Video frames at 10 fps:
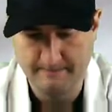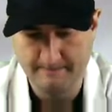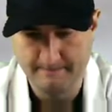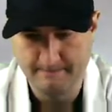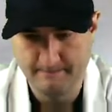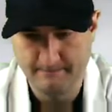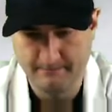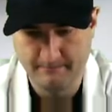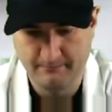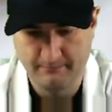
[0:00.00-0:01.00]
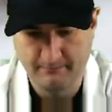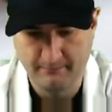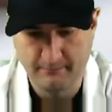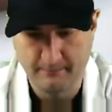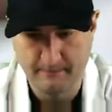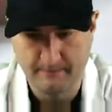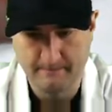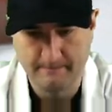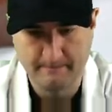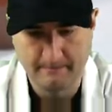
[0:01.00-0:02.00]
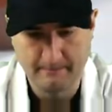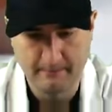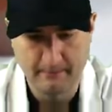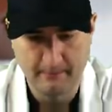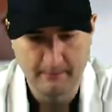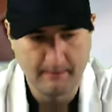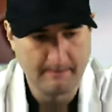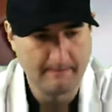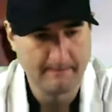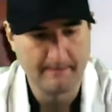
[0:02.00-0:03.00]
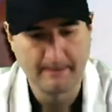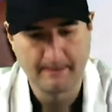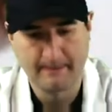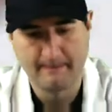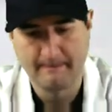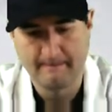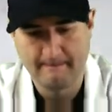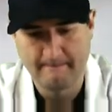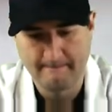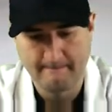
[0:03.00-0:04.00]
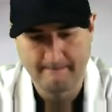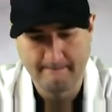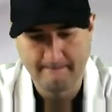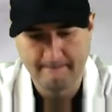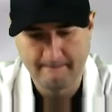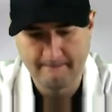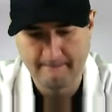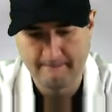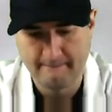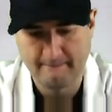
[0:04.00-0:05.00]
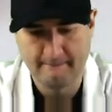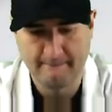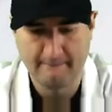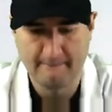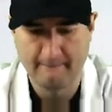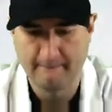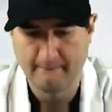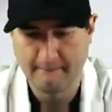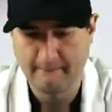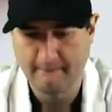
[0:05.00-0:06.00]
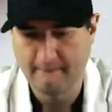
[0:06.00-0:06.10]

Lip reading: (silence)